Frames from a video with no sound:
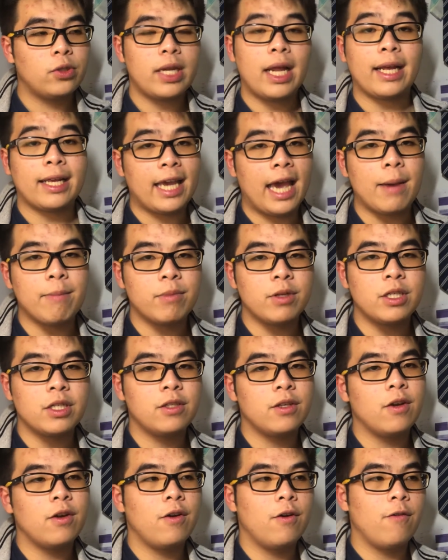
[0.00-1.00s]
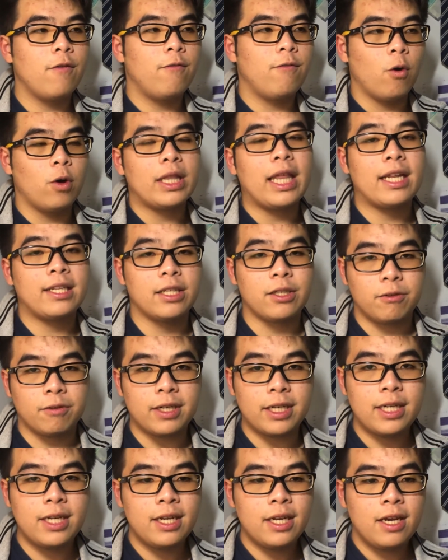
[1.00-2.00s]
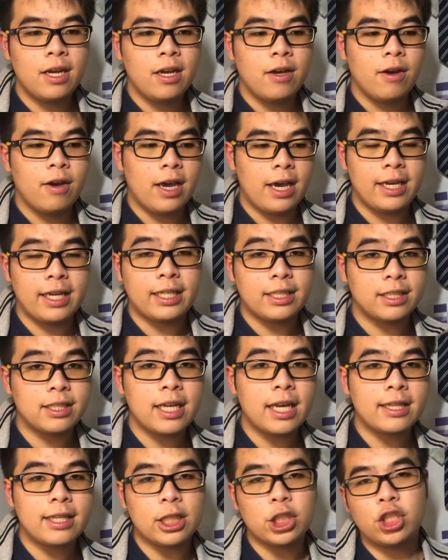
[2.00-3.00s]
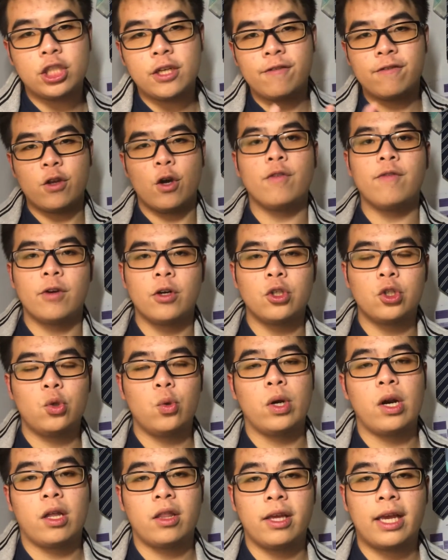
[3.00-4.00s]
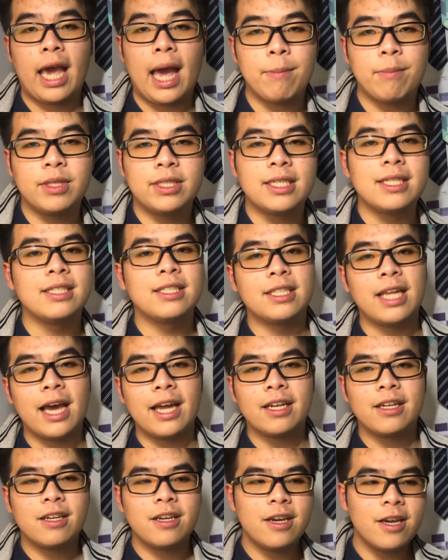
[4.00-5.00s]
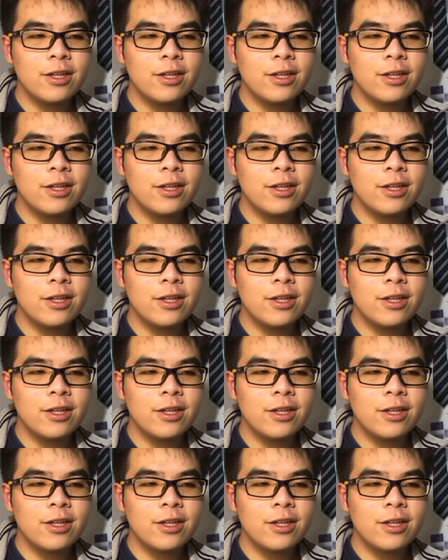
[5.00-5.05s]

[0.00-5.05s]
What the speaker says: to that campus for that degree, and instead they shift over to another campus instead.